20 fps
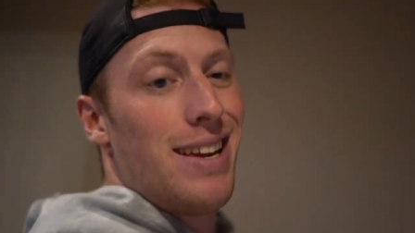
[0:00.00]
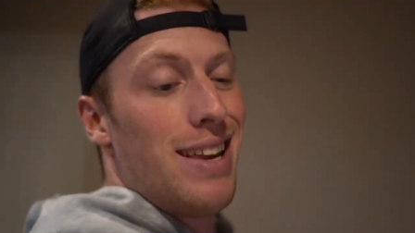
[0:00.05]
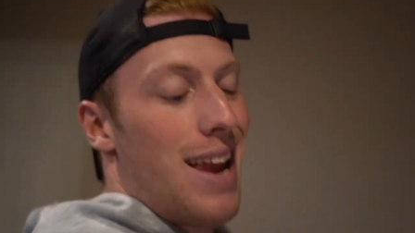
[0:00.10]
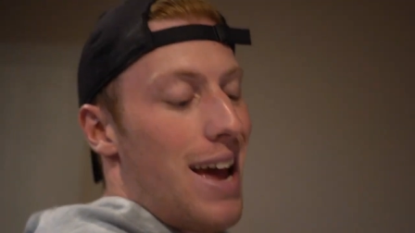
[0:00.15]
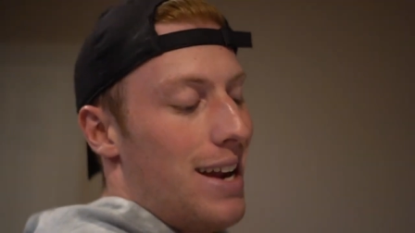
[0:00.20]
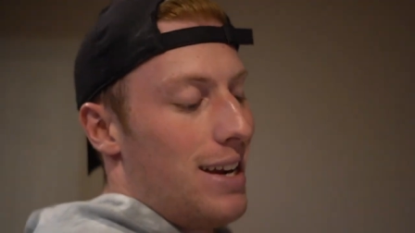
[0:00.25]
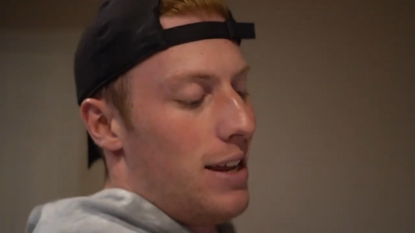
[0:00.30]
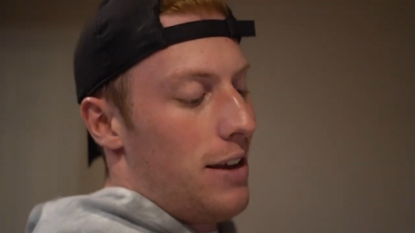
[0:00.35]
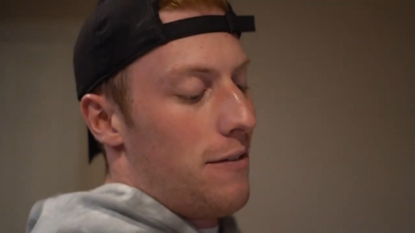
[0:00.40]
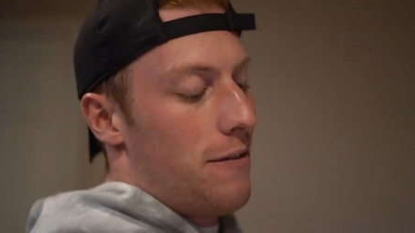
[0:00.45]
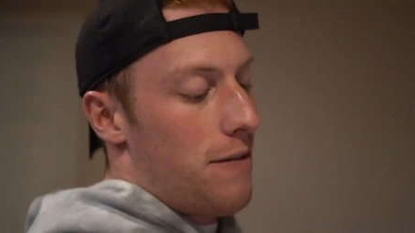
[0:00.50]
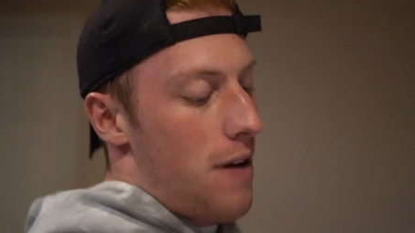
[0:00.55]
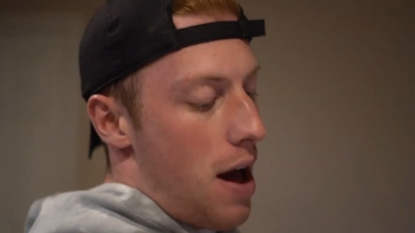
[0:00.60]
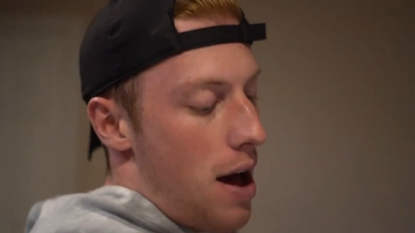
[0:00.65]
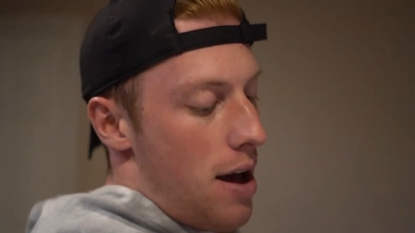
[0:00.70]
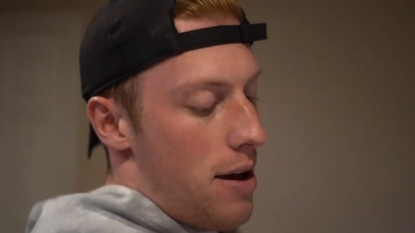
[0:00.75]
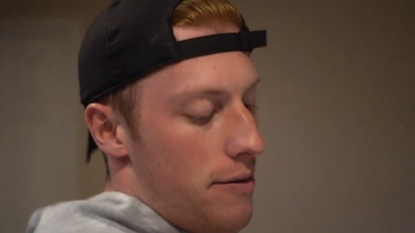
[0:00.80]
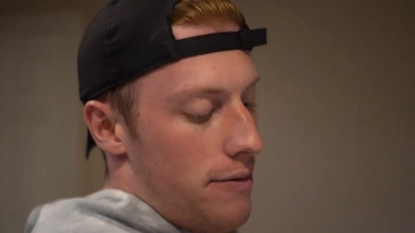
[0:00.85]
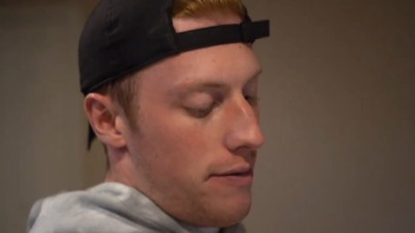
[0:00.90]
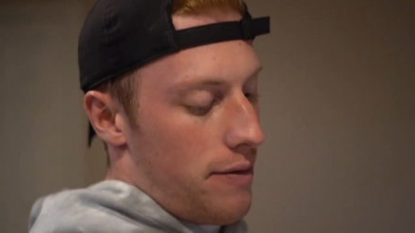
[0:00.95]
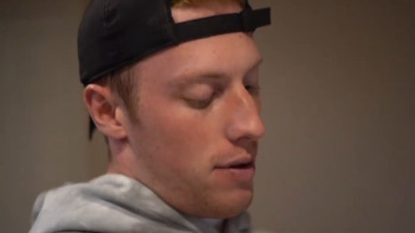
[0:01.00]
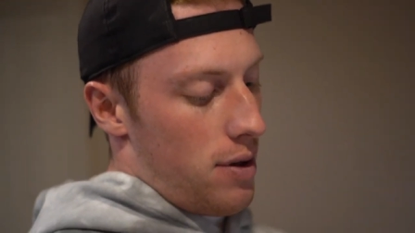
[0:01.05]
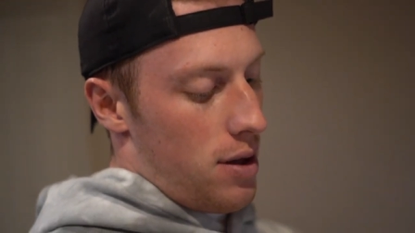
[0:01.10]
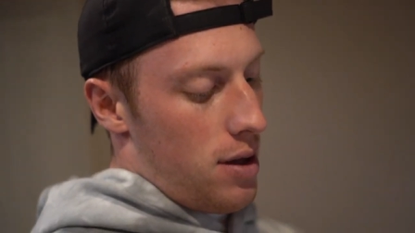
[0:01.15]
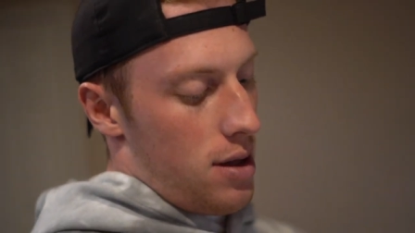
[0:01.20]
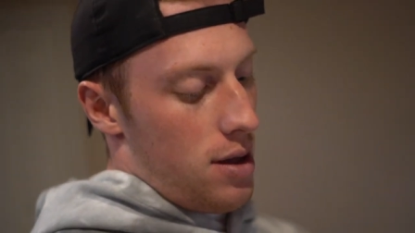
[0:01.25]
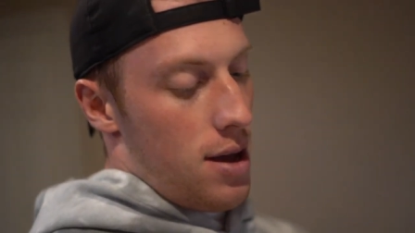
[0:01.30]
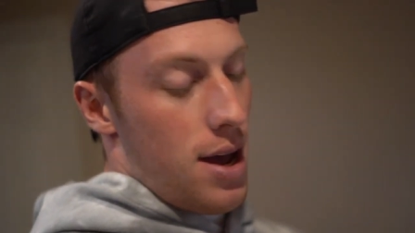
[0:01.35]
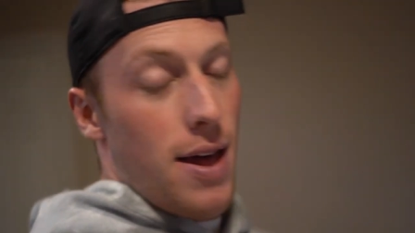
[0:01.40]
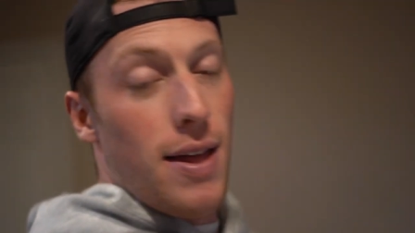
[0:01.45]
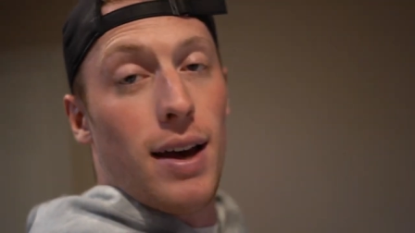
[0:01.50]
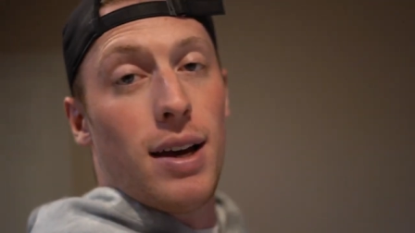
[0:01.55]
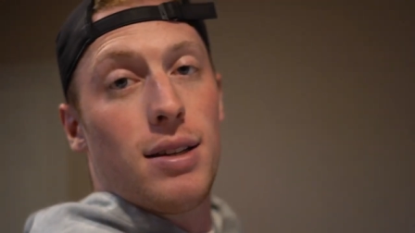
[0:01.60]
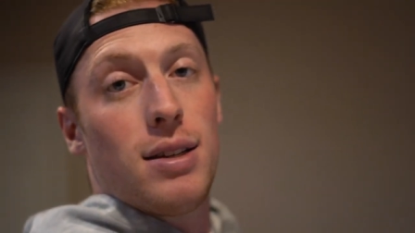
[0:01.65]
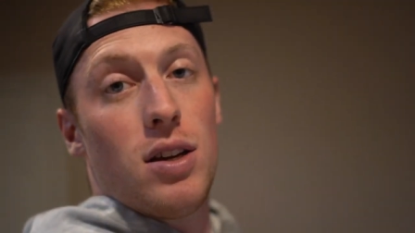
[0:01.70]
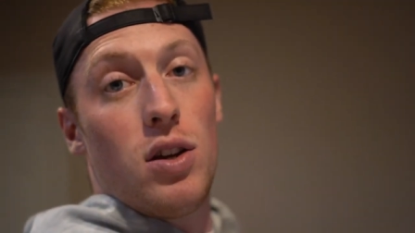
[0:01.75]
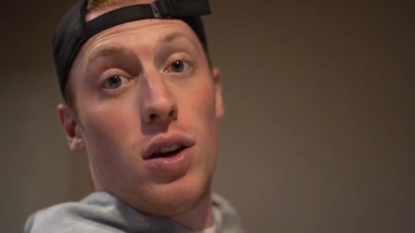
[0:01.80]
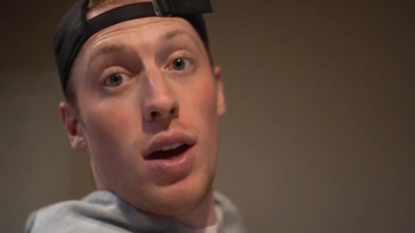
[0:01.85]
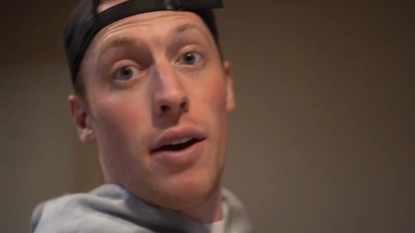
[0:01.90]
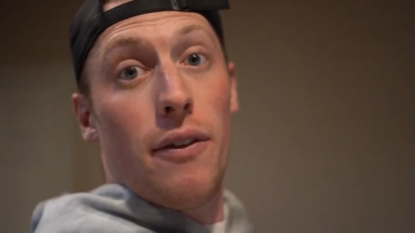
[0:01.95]
And like I
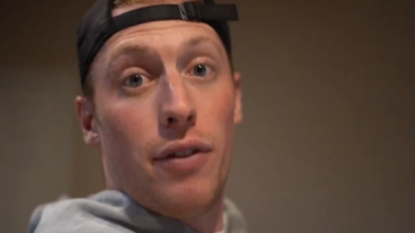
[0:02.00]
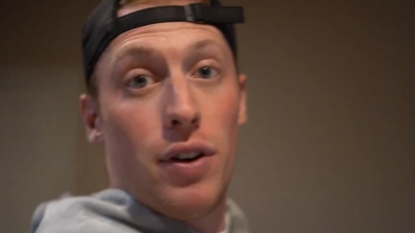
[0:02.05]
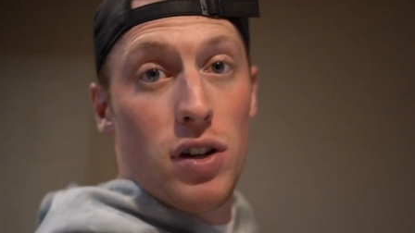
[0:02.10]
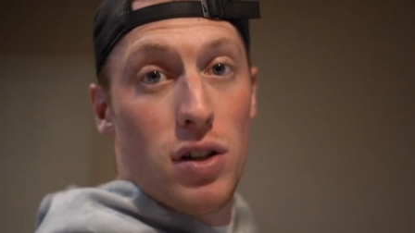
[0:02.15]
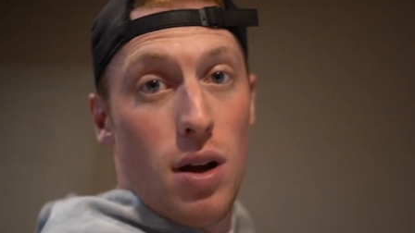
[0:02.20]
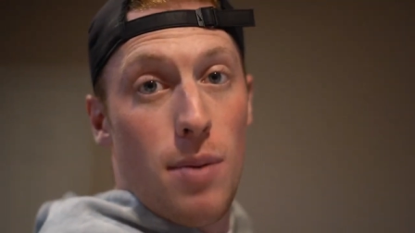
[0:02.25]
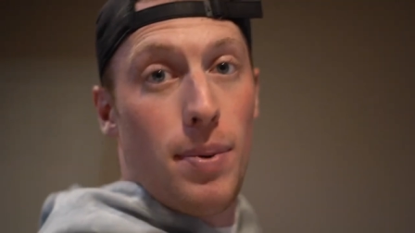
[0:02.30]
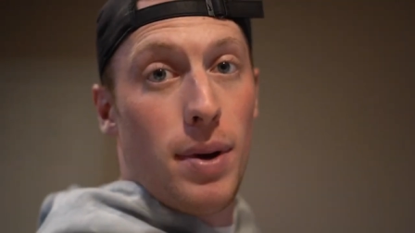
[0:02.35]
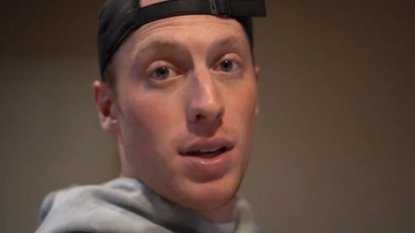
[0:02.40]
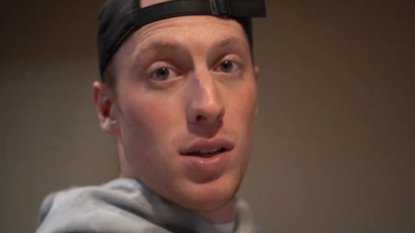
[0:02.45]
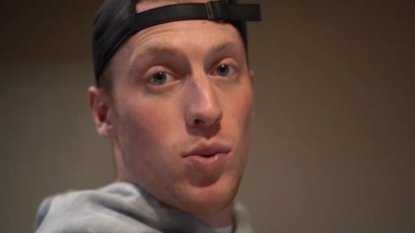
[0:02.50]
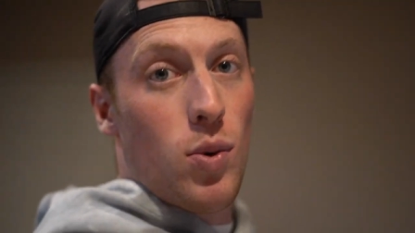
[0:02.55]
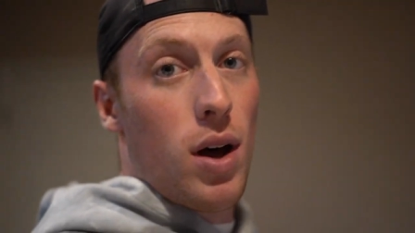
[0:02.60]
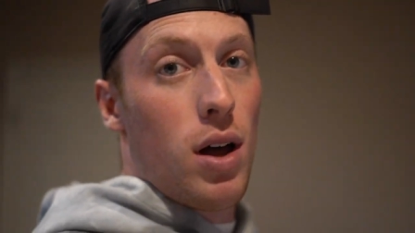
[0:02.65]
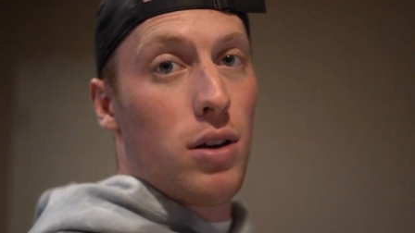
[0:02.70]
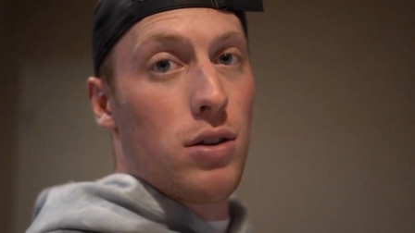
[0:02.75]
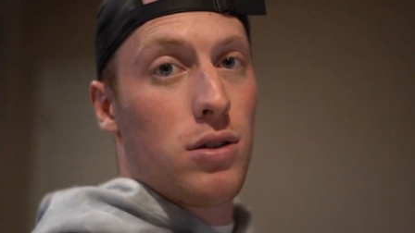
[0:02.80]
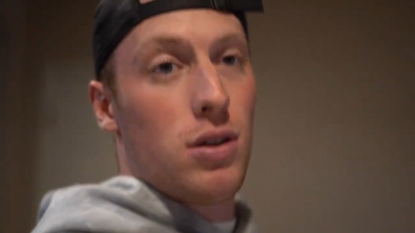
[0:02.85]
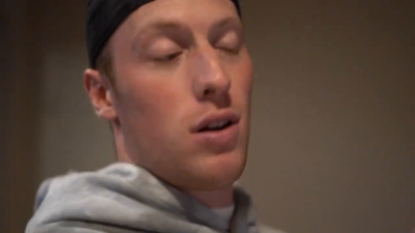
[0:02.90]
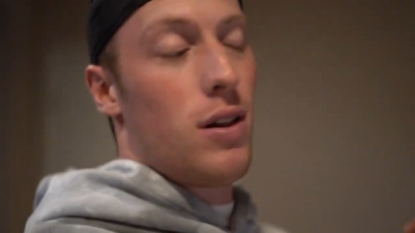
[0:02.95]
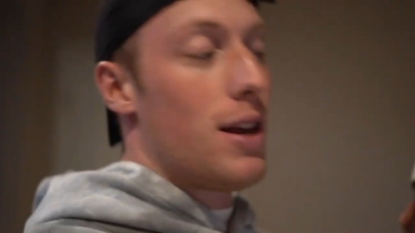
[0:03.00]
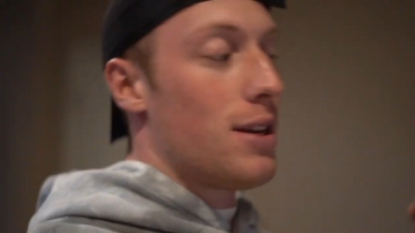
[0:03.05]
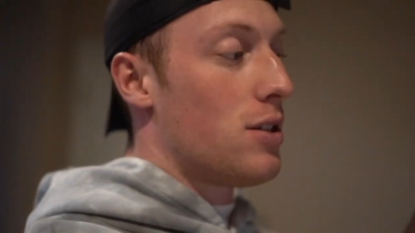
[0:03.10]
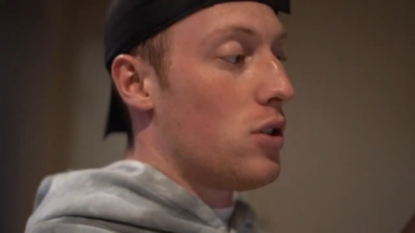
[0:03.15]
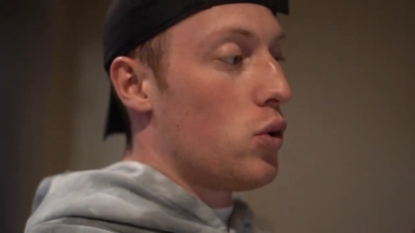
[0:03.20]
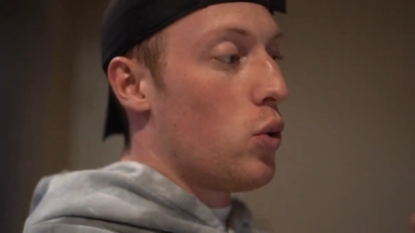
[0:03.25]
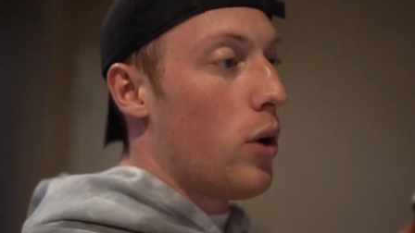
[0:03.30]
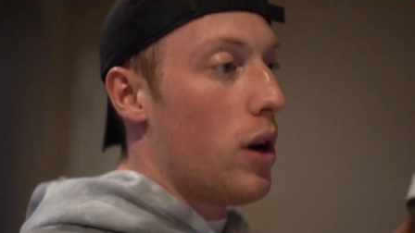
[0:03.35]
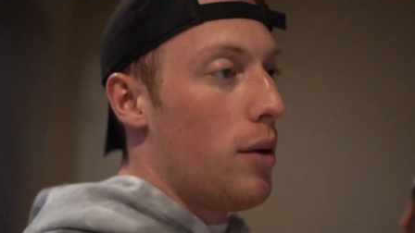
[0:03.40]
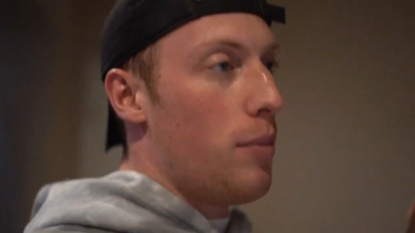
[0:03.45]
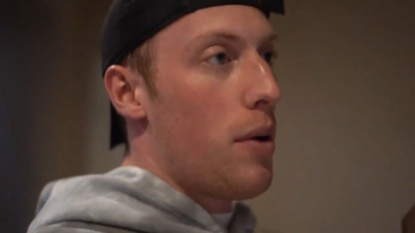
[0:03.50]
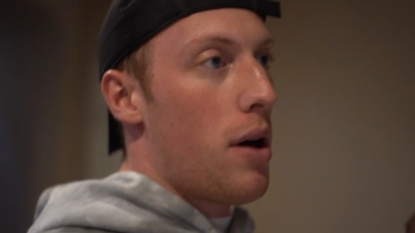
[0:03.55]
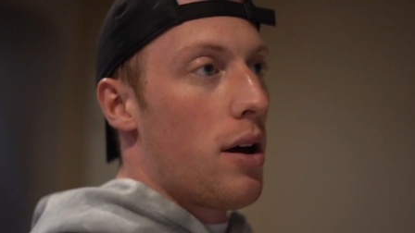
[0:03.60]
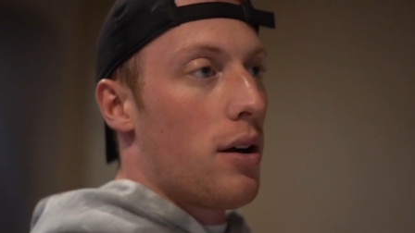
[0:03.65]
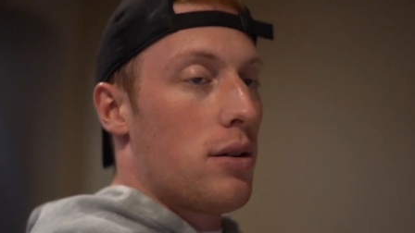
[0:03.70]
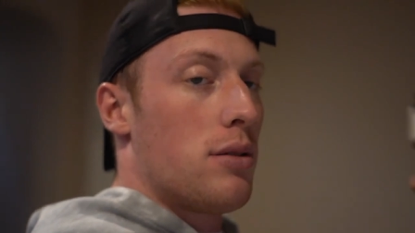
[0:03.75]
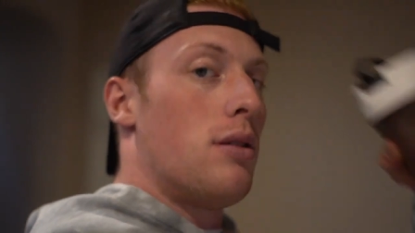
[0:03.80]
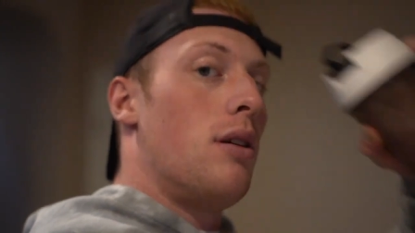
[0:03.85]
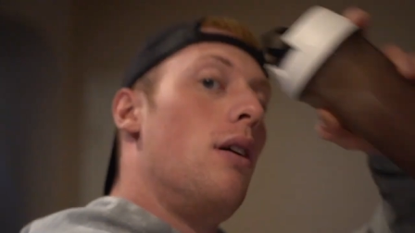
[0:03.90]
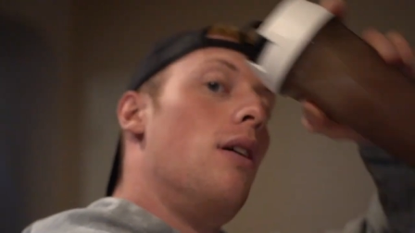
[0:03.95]
said, you get free shipping as well. So less than 20
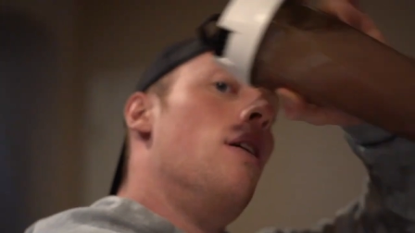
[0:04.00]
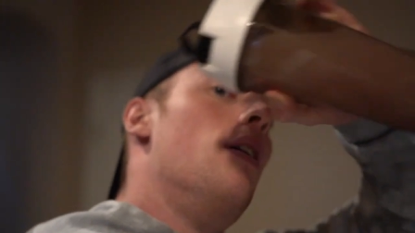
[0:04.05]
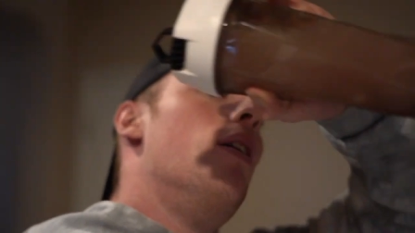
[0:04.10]
bucks,